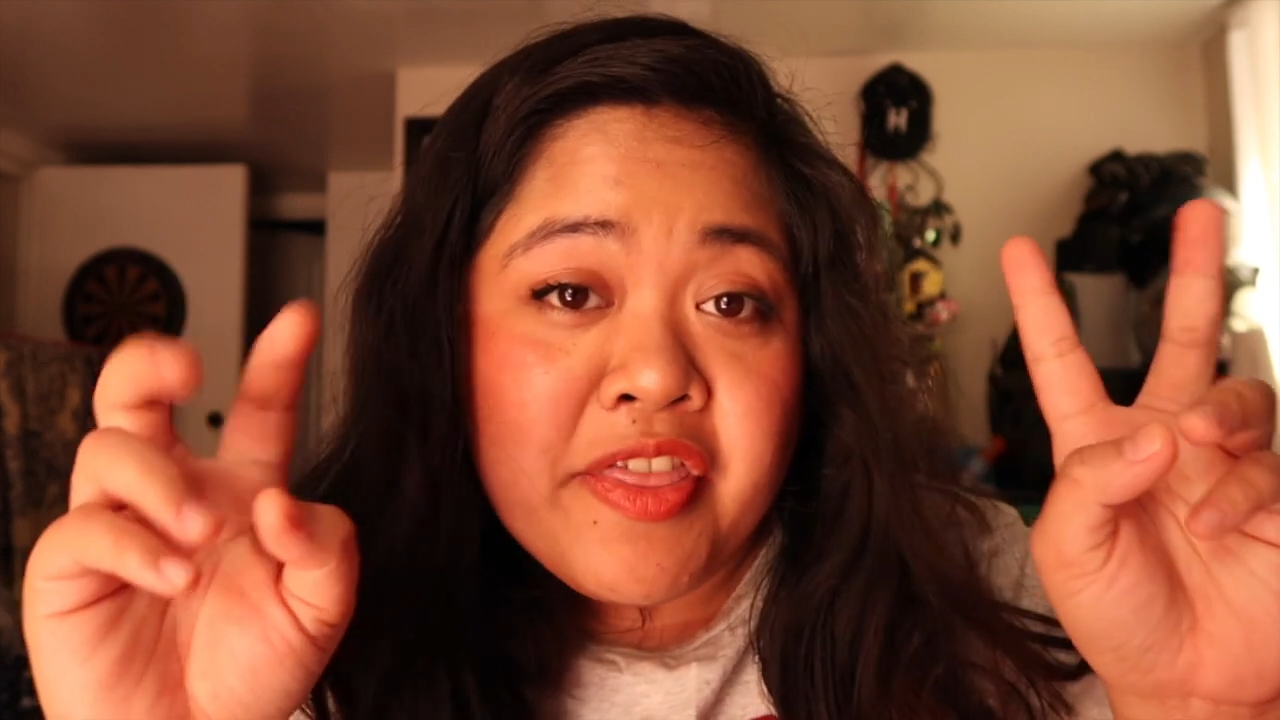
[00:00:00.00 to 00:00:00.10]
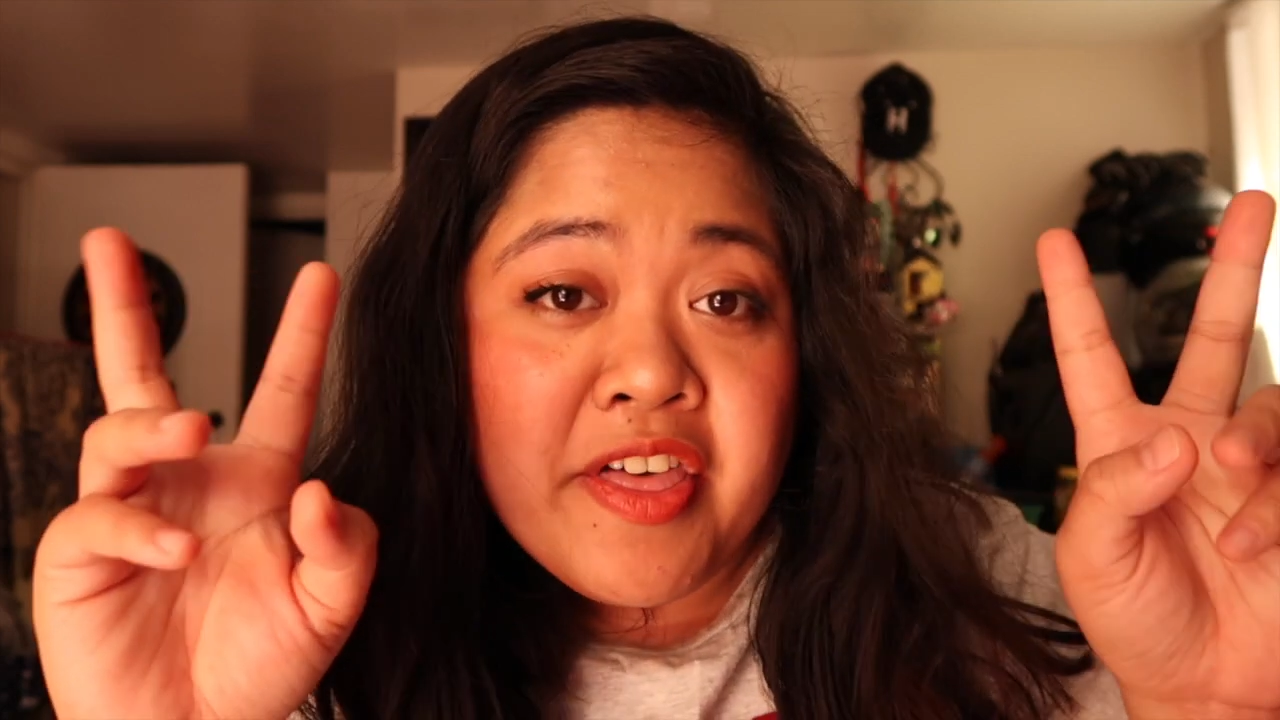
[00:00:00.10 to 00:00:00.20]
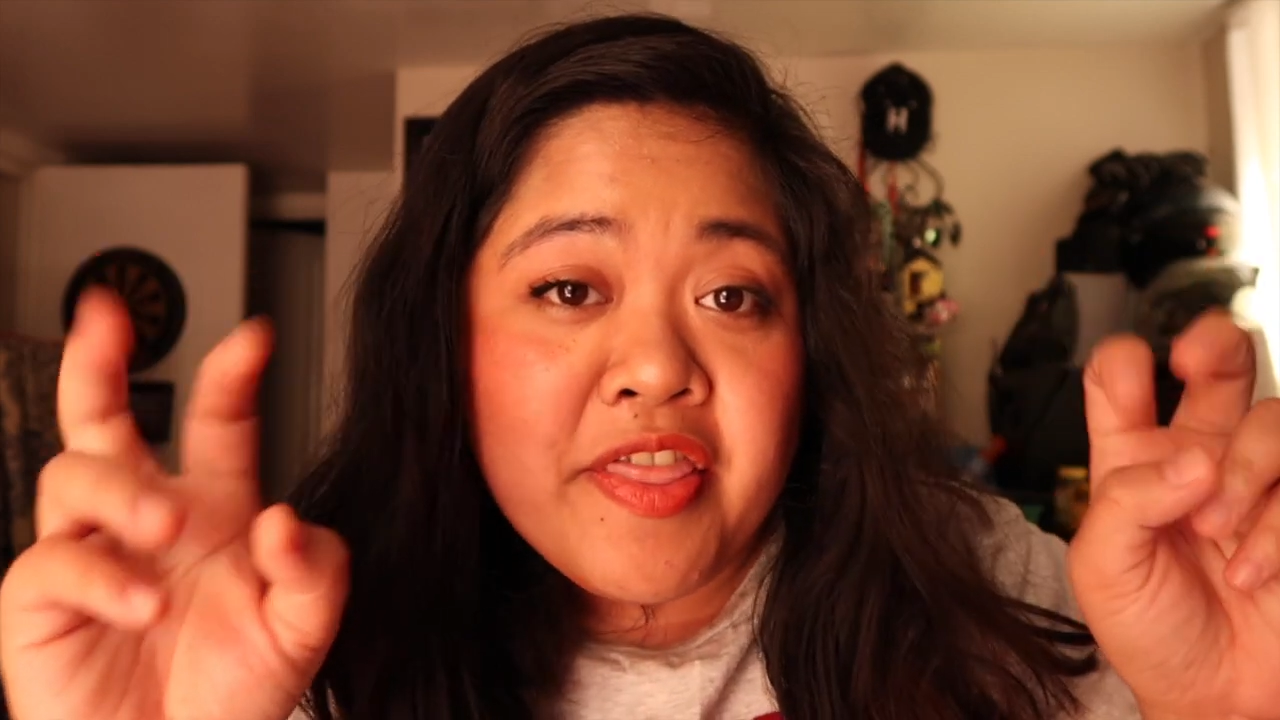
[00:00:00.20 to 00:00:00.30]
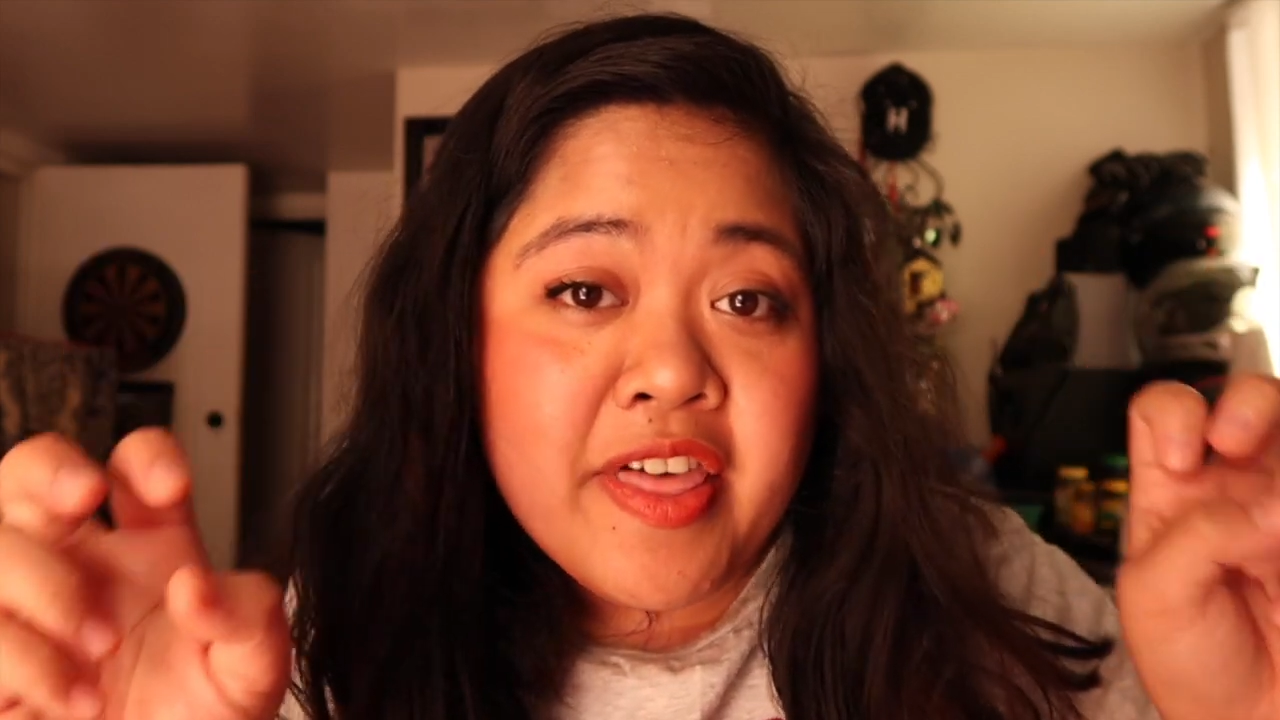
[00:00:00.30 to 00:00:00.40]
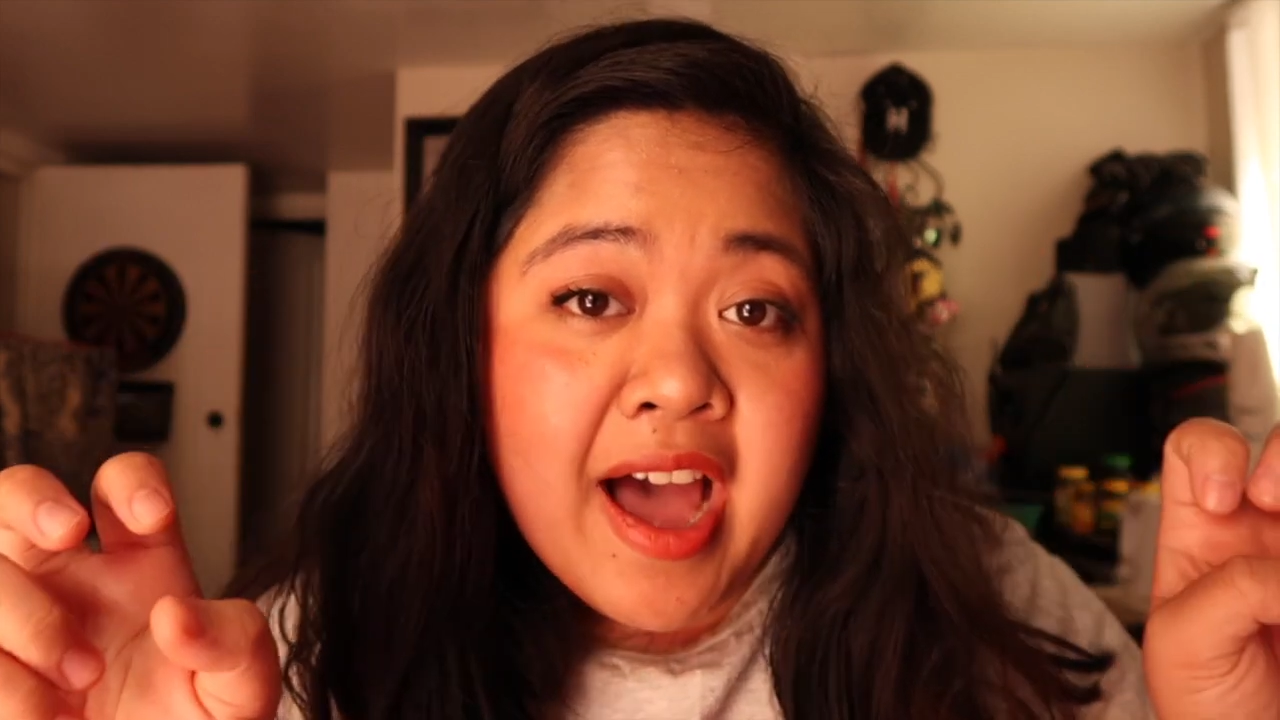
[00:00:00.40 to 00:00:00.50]

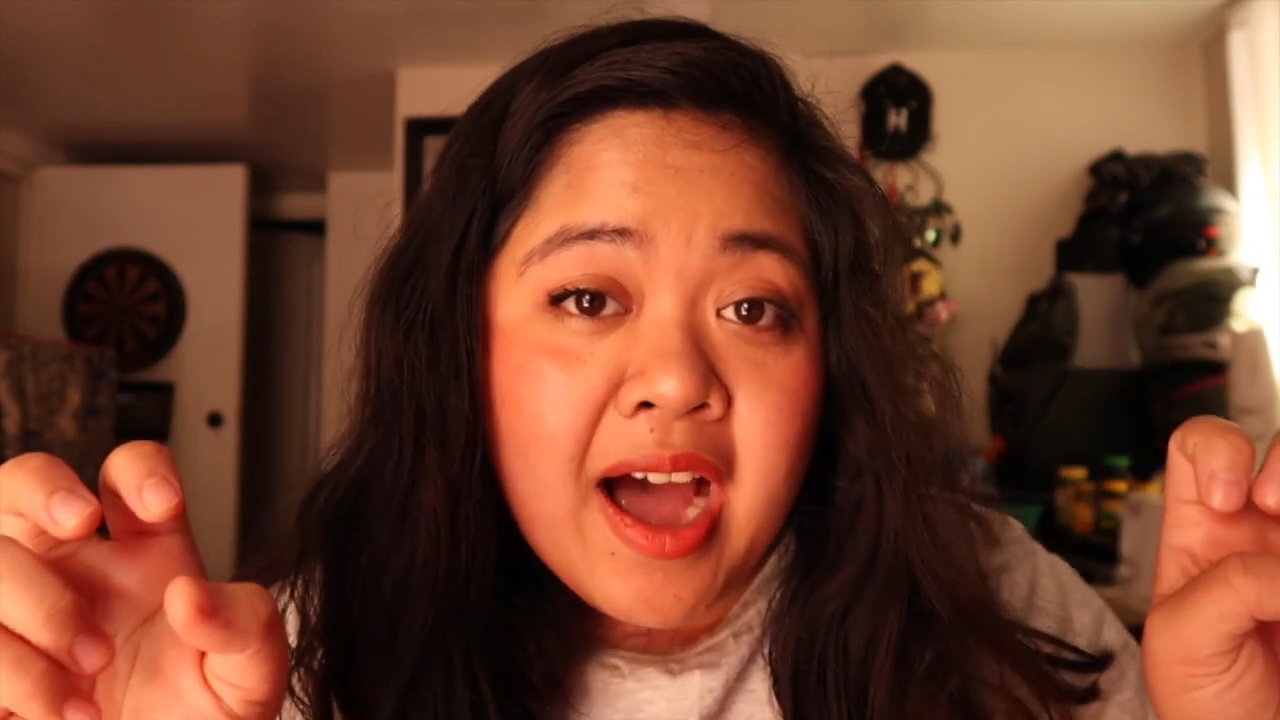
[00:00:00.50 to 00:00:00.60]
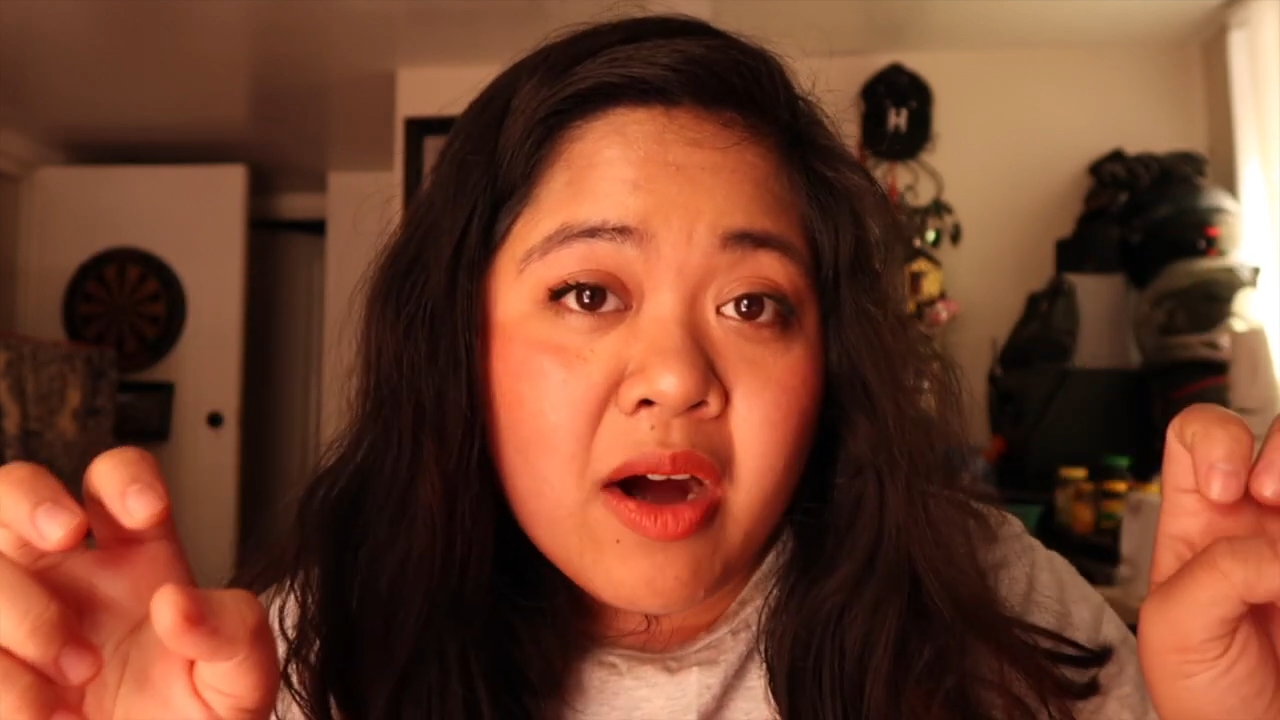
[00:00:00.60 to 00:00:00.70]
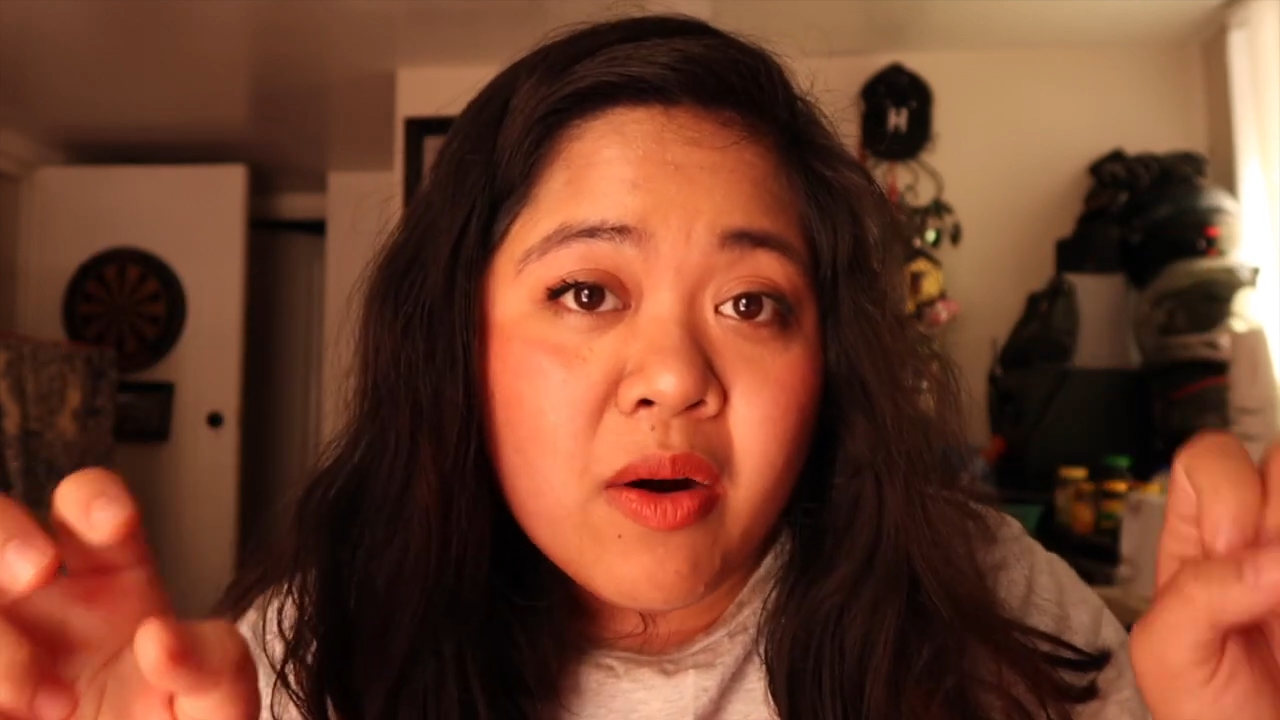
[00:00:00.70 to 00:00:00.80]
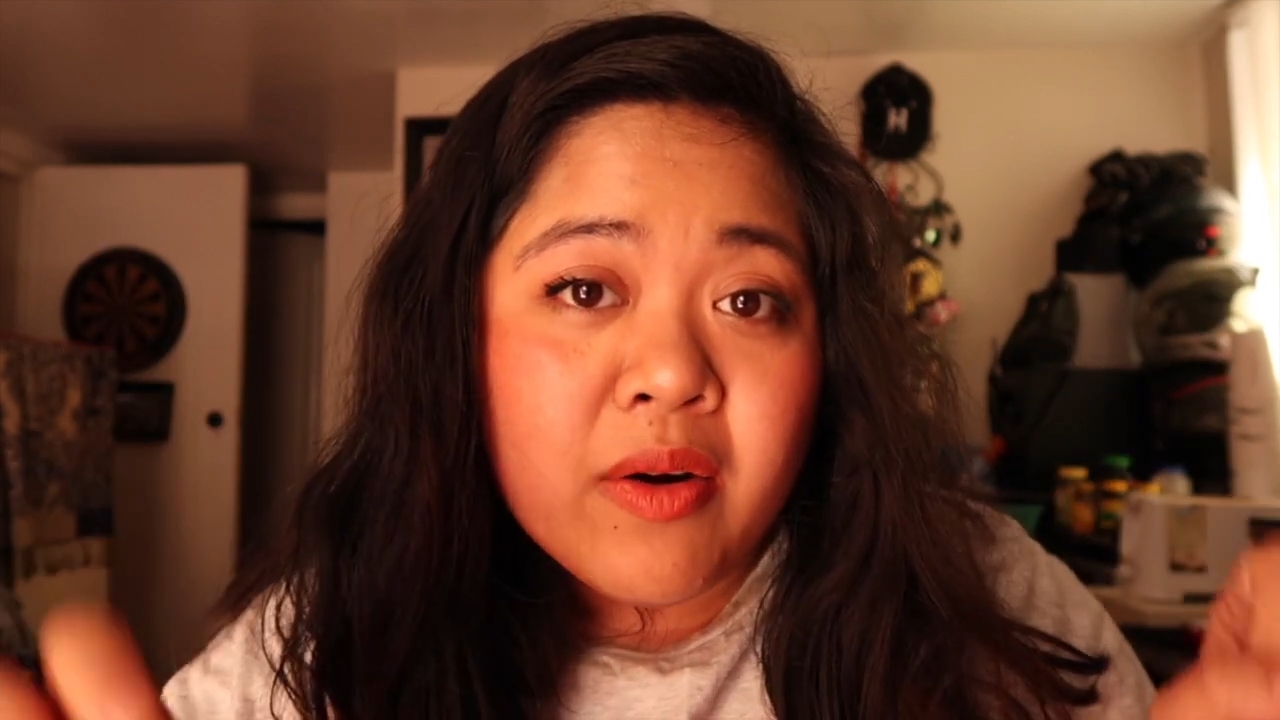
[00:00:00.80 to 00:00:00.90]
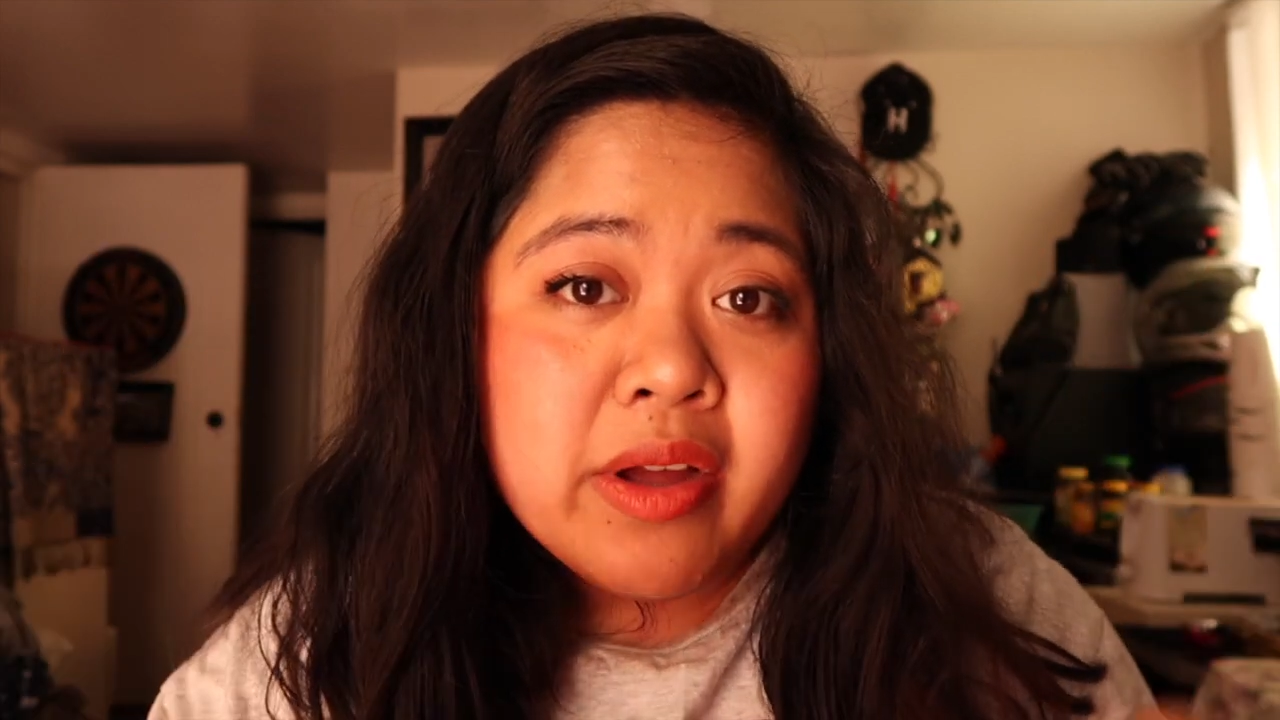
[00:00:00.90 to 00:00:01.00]
than
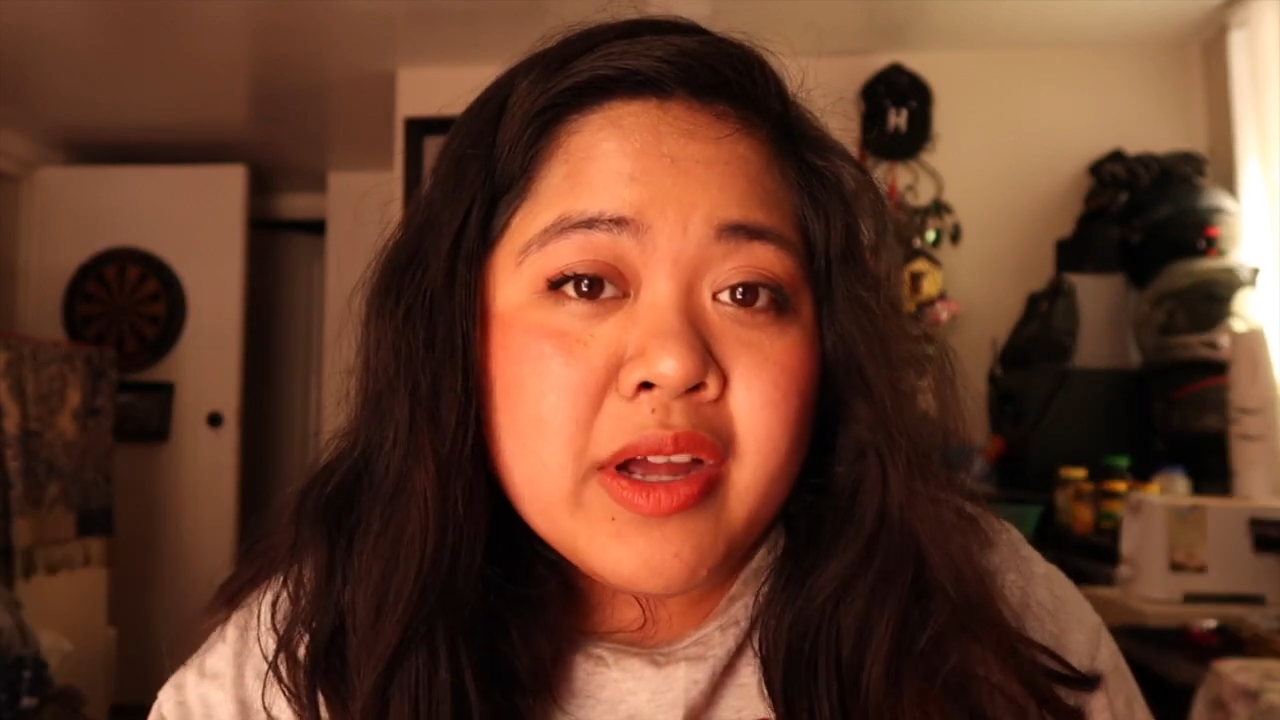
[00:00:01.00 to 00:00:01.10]
thou.